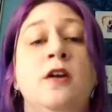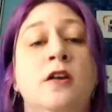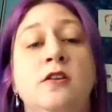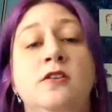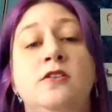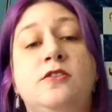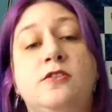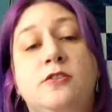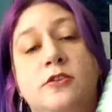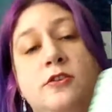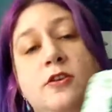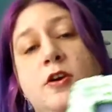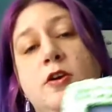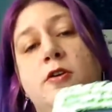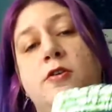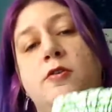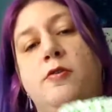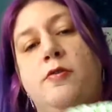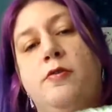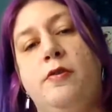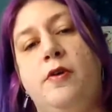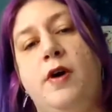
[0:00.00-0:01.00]

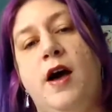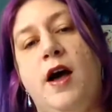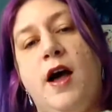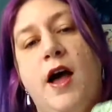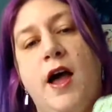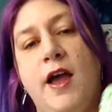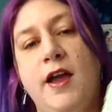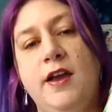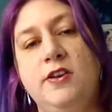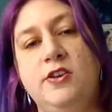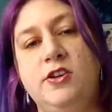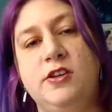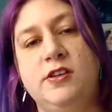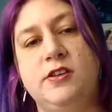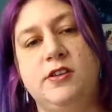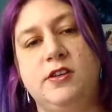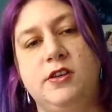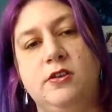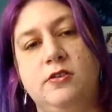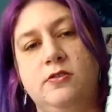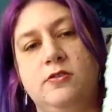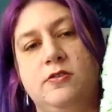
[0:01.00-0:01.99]
So I just
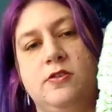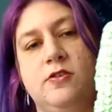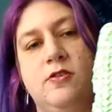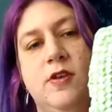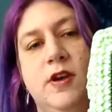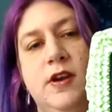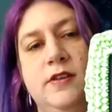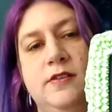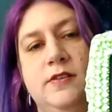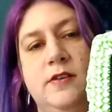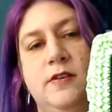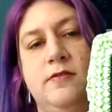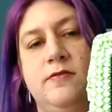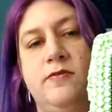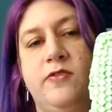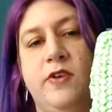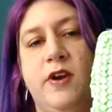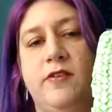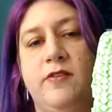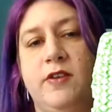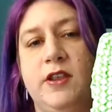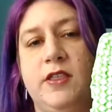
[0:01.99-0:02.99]
used Greystone
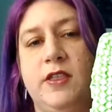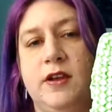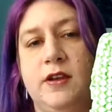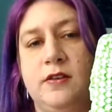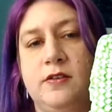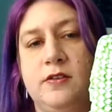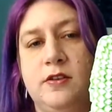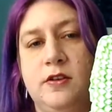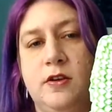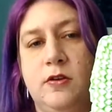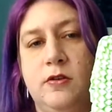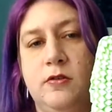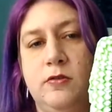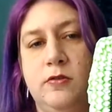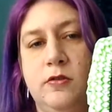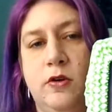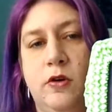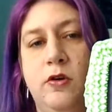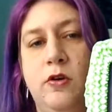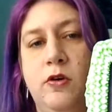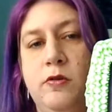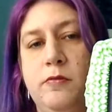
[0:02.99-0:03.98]
for everything. So the
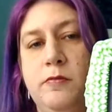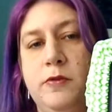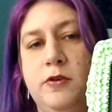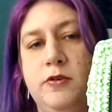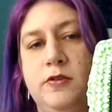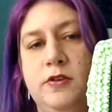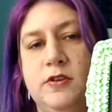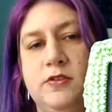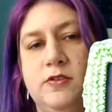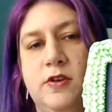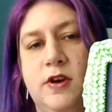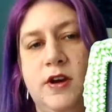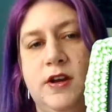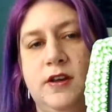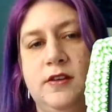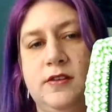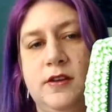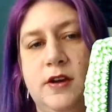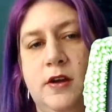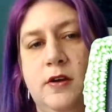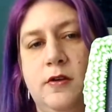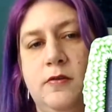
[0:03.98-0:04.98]
whole moon is
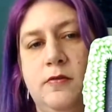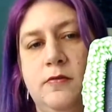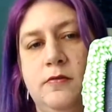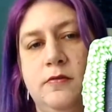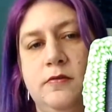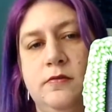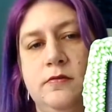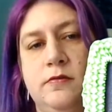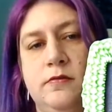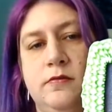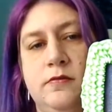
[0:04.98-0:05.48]
Greystone.